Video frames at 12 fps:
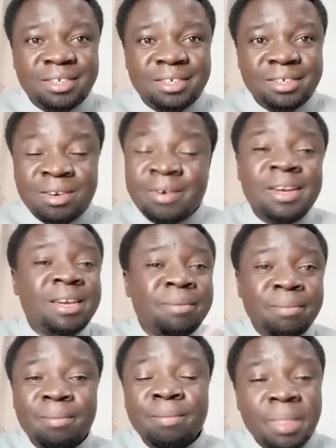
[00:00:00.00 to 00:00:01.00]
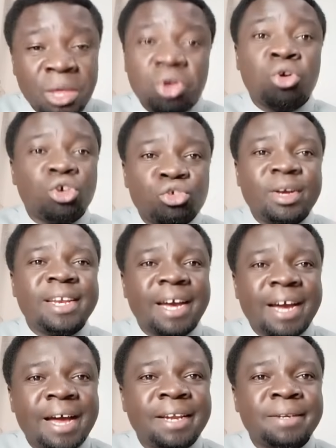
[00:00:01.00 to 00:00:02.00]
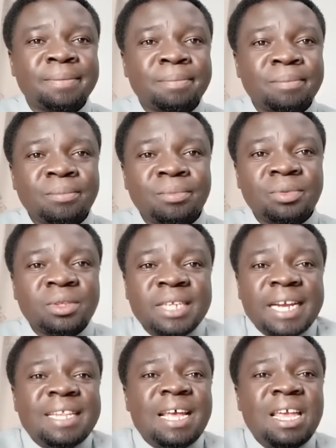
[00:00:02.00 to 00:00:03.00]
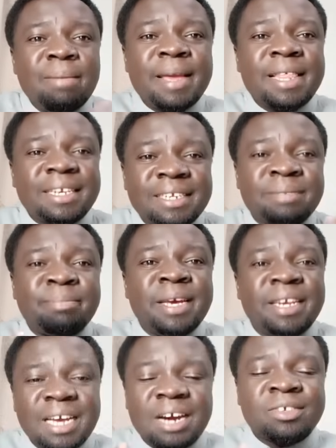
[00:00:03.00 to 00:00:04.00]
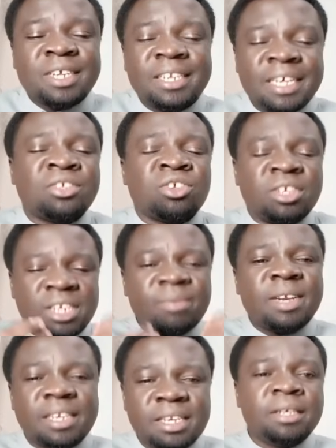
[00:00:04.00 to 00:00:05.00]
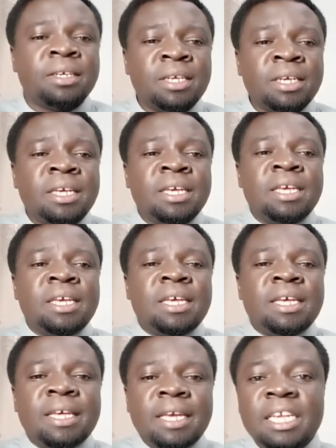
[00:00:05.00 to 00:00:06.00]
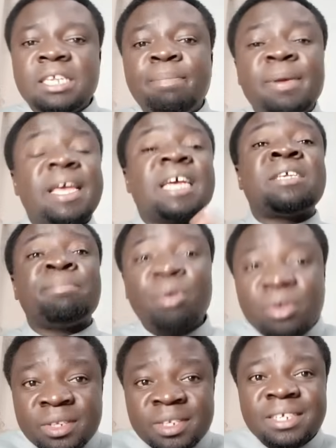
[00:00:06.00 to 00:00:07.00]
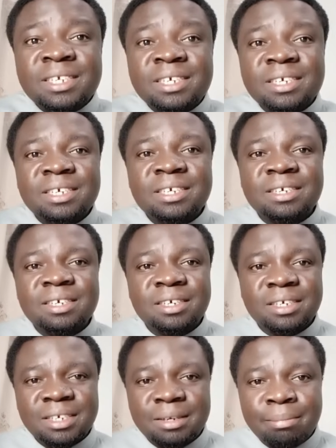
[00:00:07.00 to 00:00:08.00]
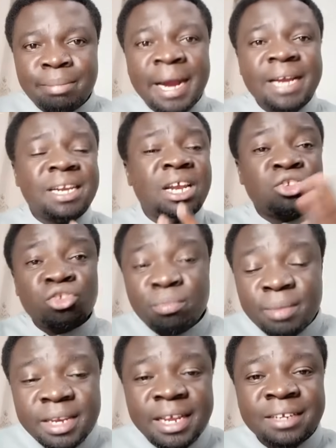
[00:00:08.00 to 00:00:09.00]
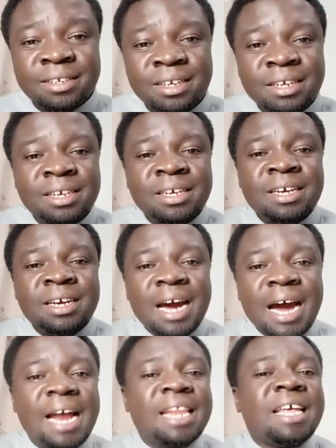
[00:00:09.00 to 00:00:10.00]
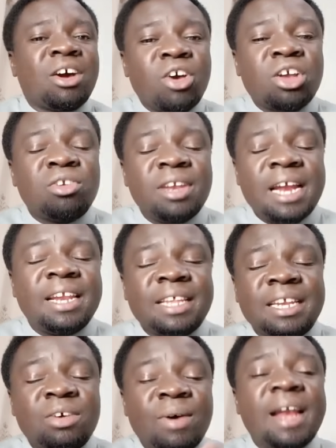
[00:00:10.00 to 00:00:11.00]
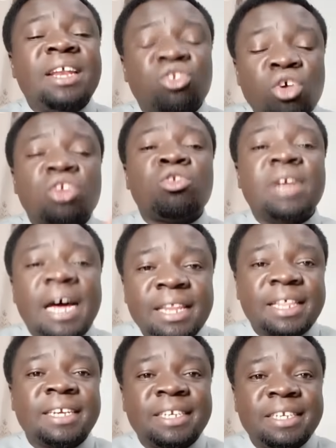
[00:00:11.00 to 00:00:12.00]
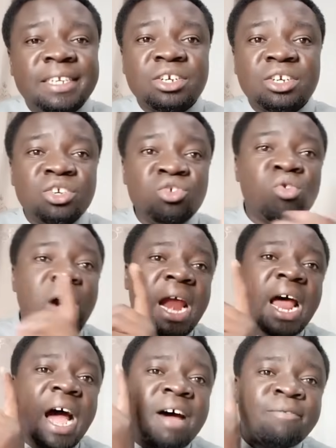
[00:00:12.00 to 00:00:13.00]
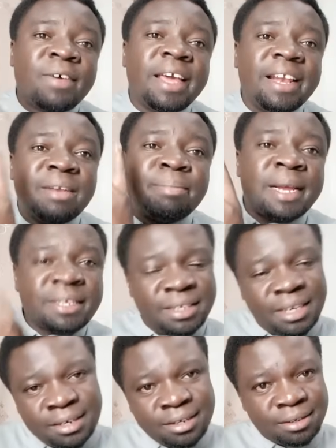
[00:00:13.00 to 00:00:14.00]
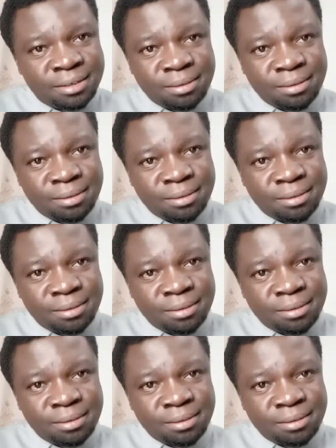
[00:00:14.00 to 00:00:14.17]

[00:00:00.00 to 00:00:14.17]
When you kiongozi wa aina gani? That's the image that is painting outside there. So definitely, he's being exposed by international medias, and they are going to learn that the world is going to learn that you are a failed president.